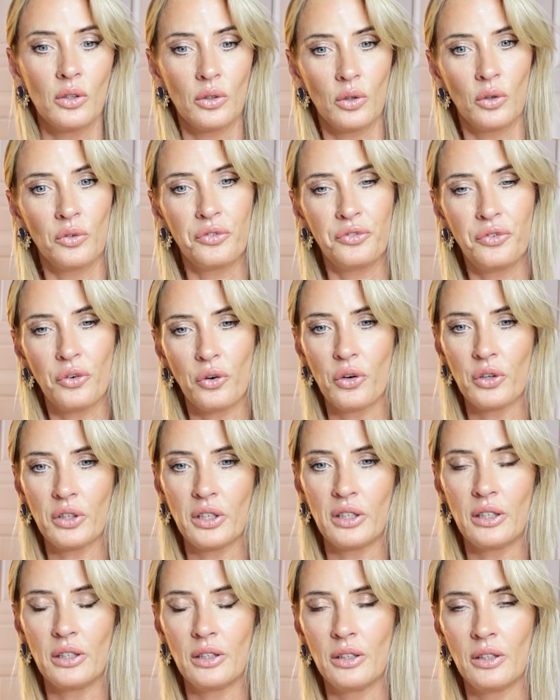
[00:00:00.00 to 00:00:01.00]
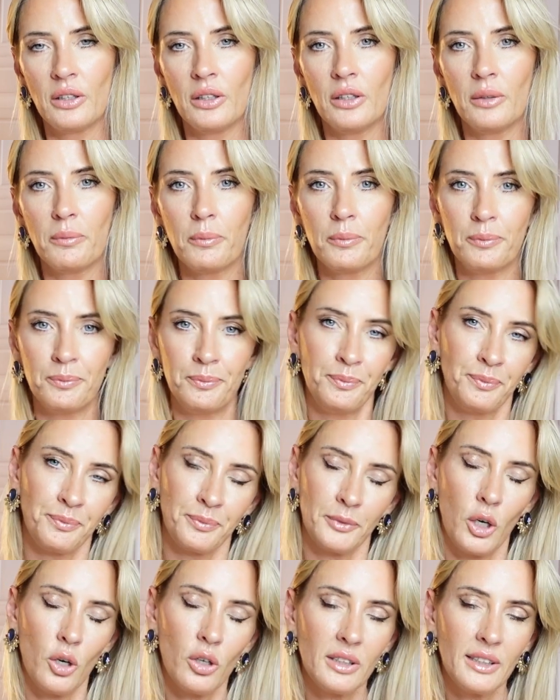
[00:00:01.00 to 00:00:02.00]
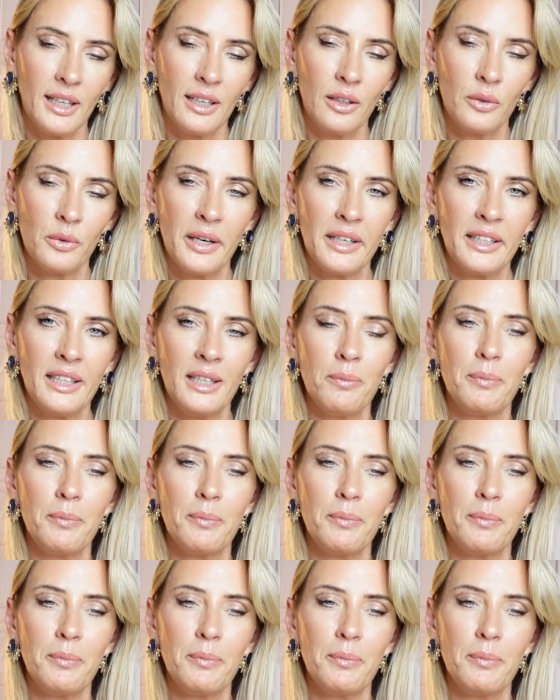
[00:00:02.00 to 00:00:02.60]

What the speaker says: for the cocktail already,